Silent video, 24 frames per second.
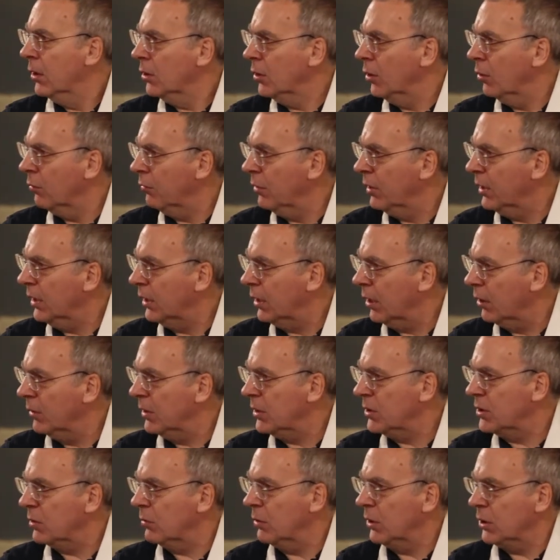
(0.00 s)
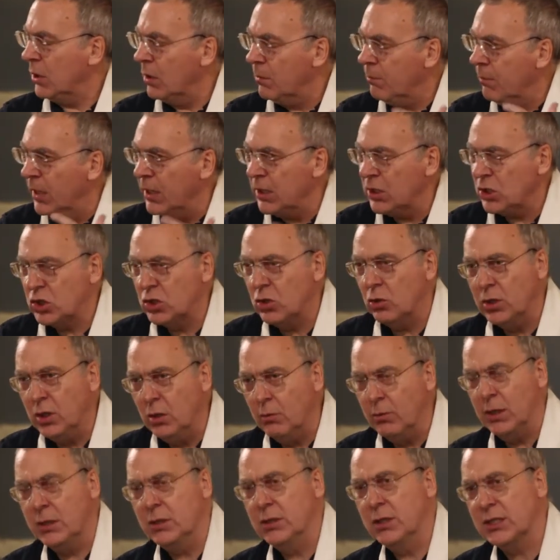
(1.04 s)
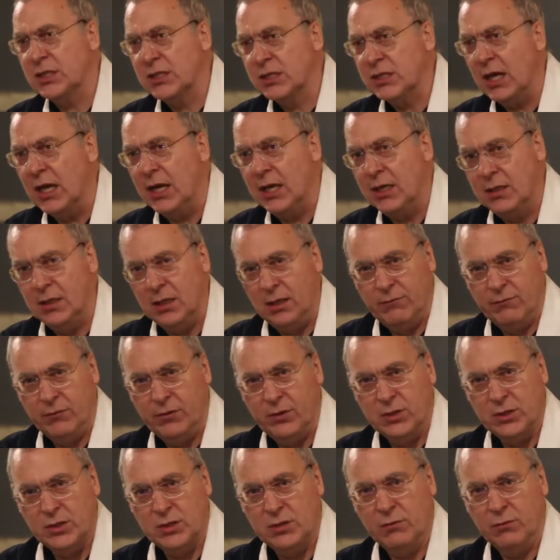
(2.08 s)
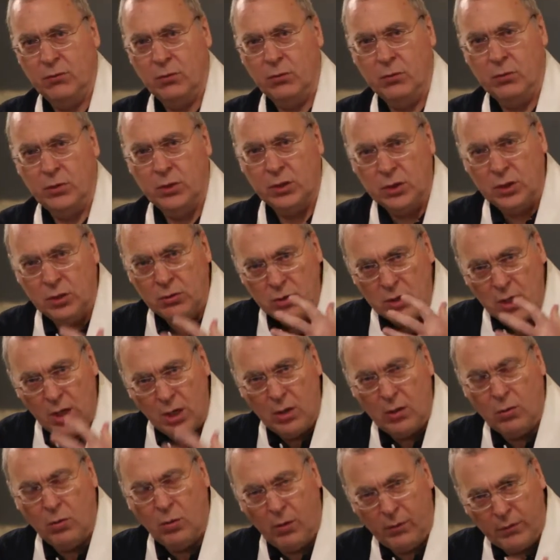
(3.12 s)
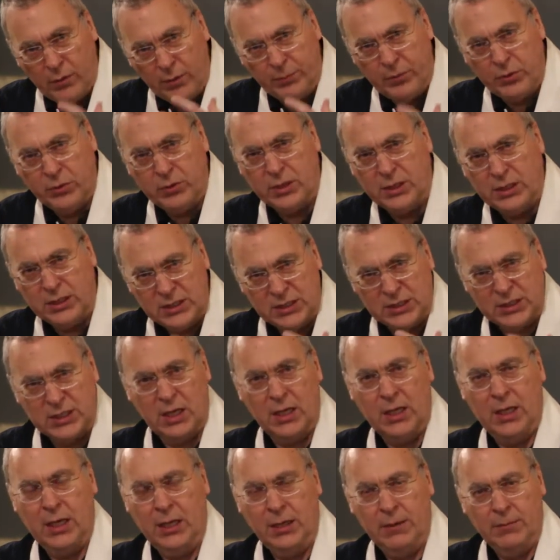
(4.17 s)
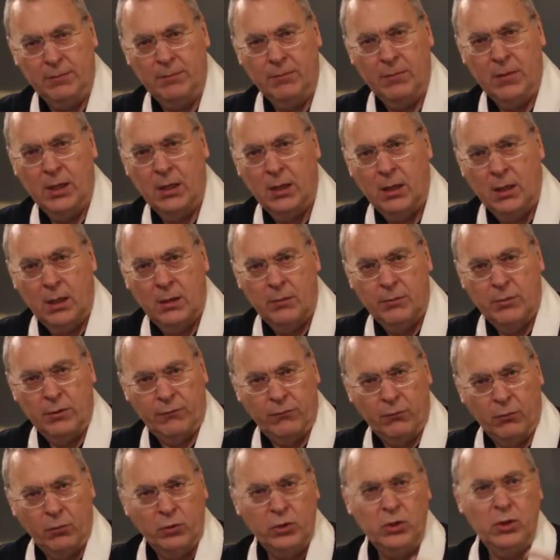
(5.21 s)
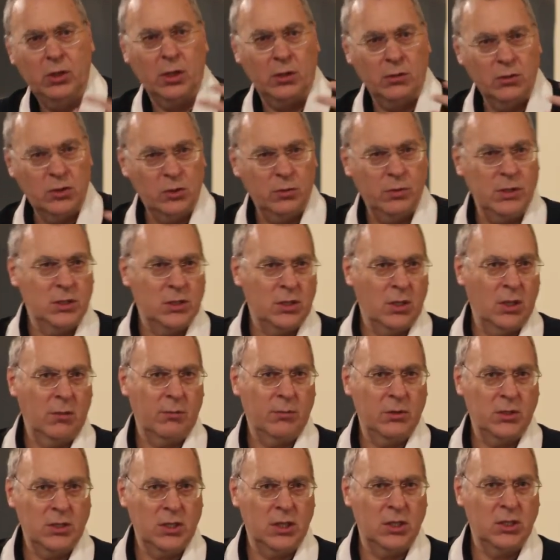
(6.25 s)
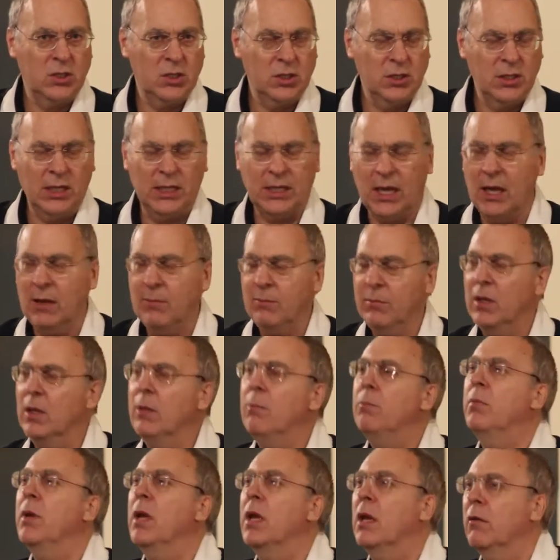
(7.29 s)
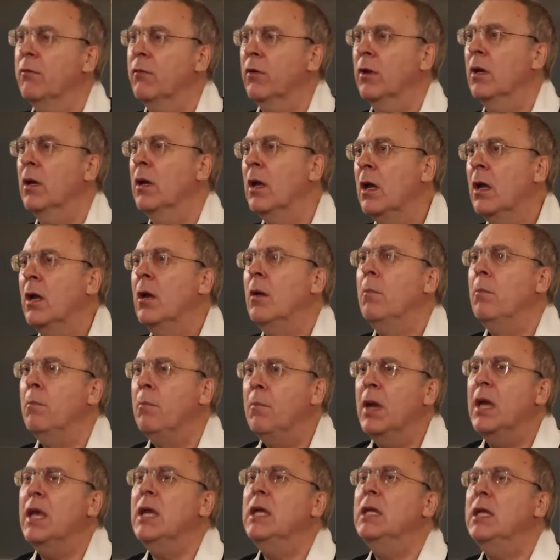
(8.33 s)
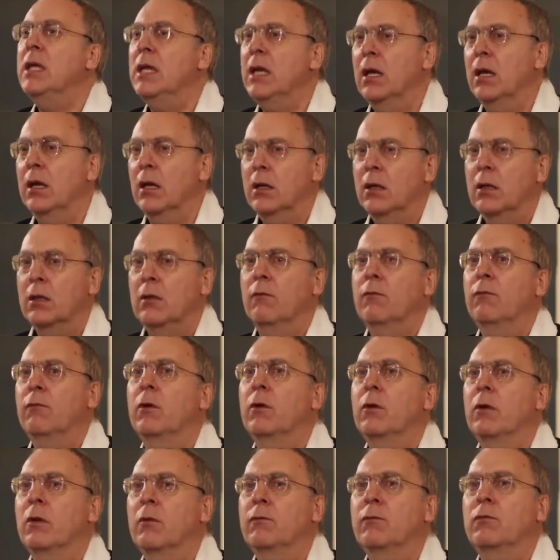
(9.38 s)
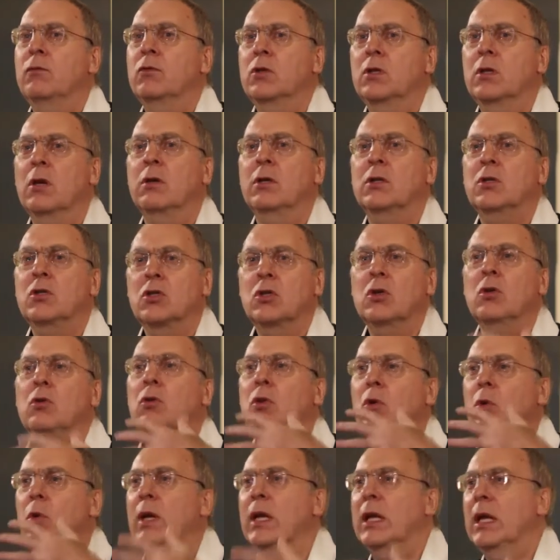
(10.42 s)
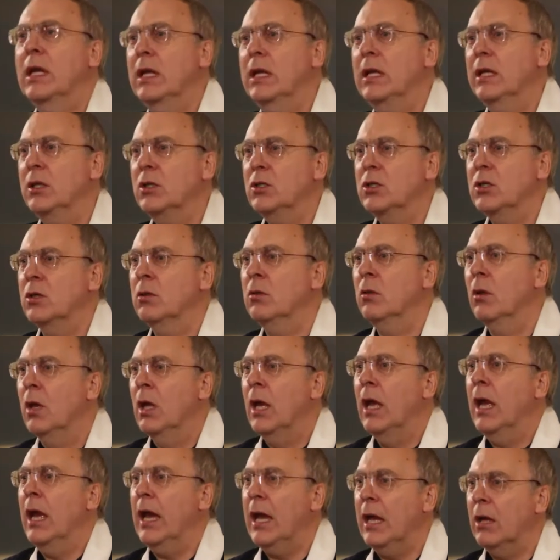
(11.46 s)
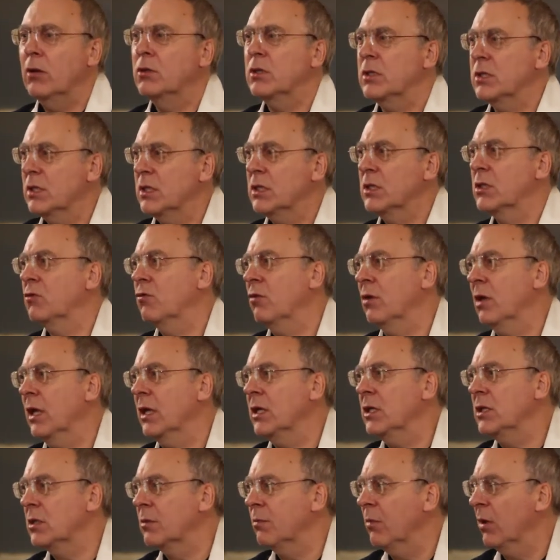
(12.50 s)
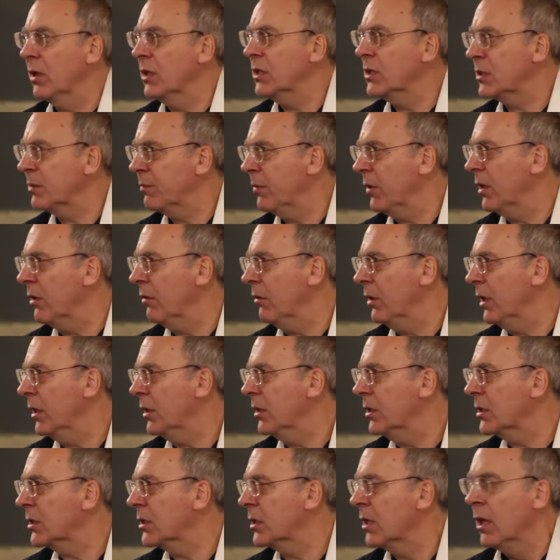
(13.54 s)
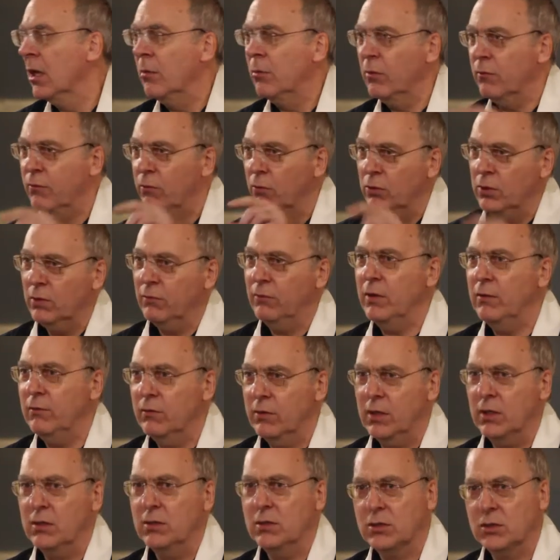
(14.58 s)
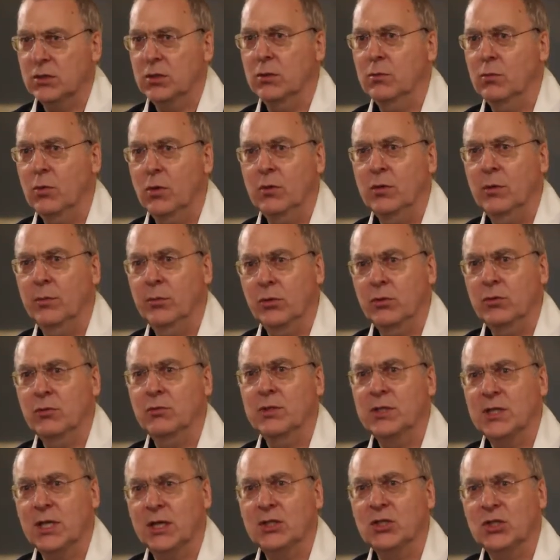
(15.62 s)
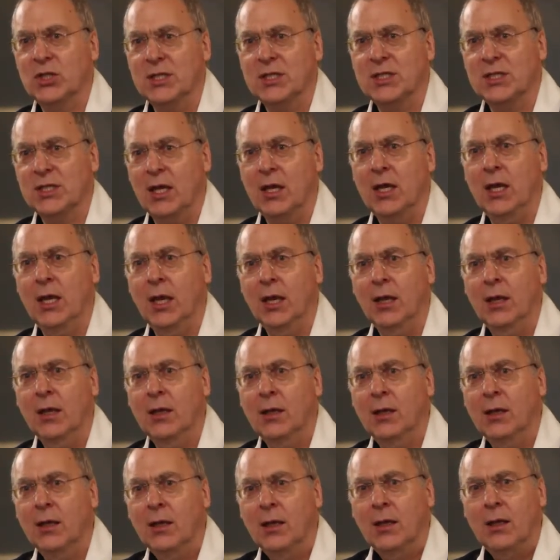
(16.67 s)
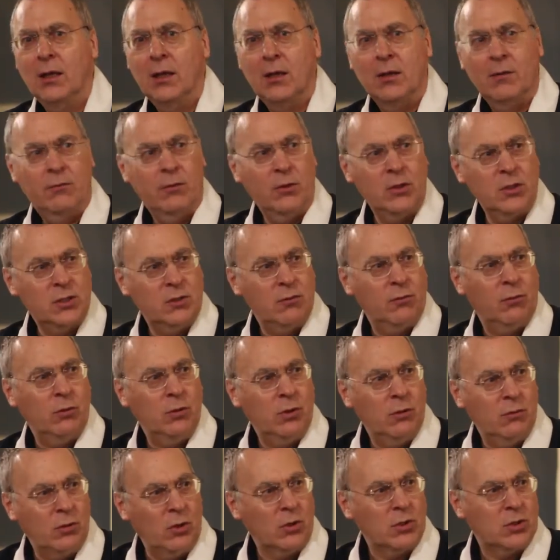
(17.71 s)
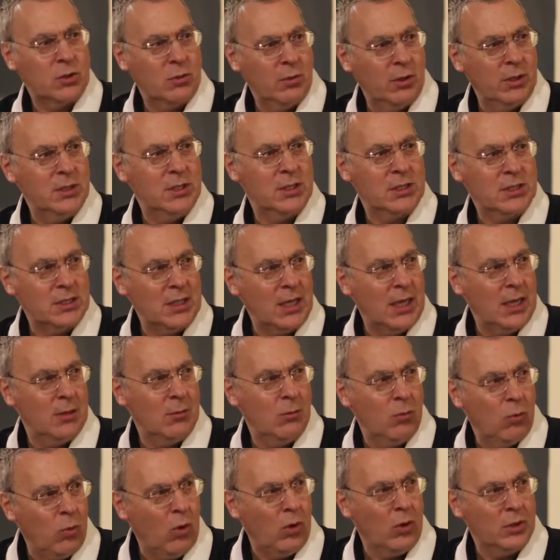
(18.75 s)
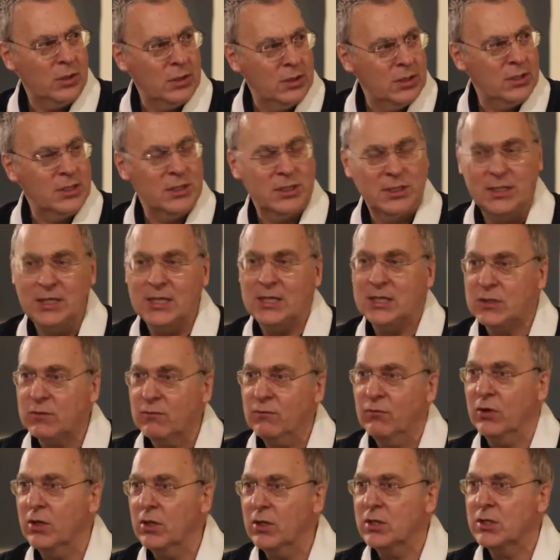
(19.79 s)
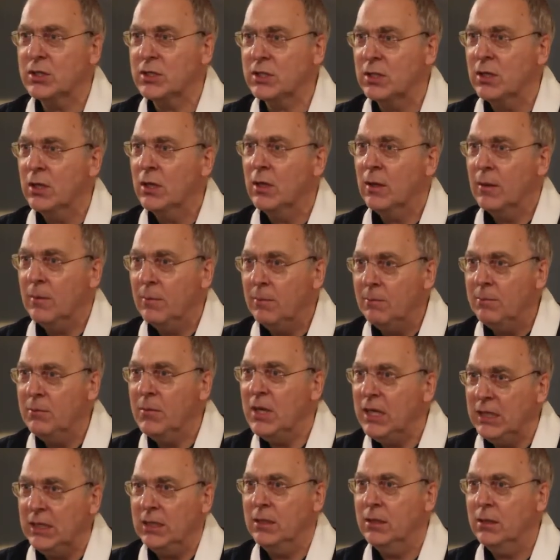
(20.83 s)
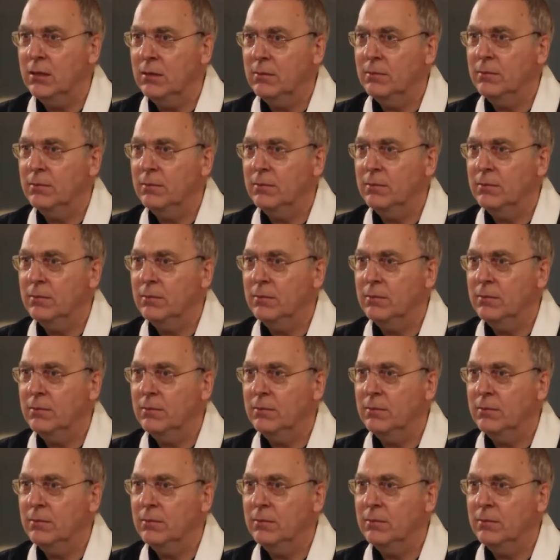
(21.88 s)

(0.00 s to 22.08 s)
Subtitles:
You really go into it. You make sure you understand it, first of all, that you know what the Buddha is saying before you go to interpretation. There can be a bit of a mania of going too quickly into how does this relate to my experience before you've even understood what the Buddha is actually saying. First of all, you've got to understand, what does this verse mean?